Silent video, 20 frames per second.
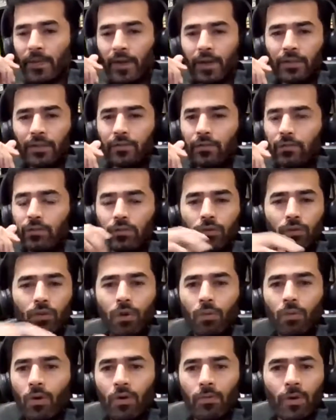then
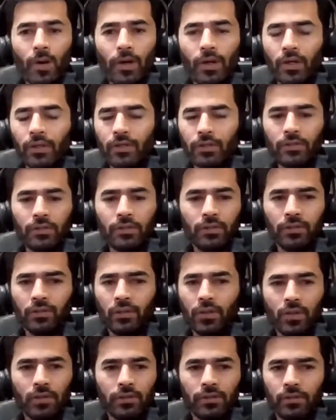no more market research
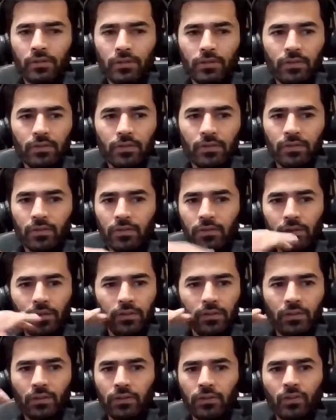calls,
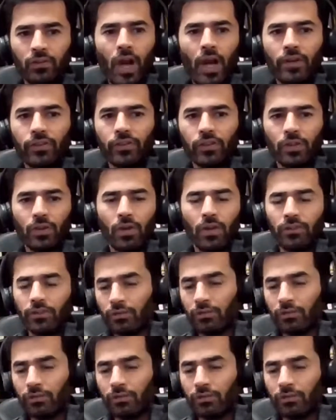just strategy calls.